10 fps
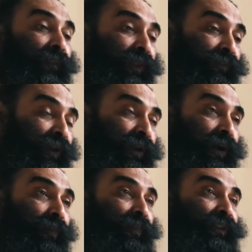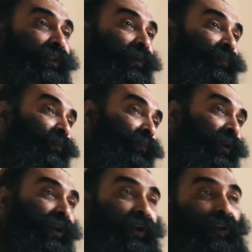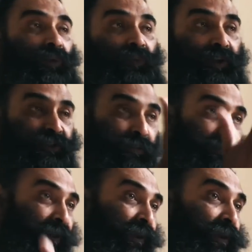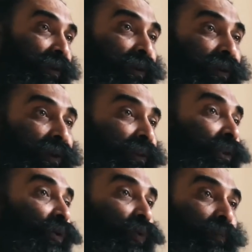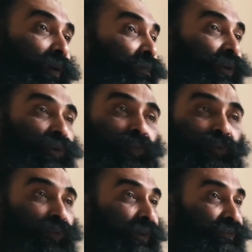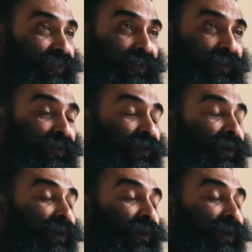they wake up and they make kind of worshipping in the home. Every home you can see it.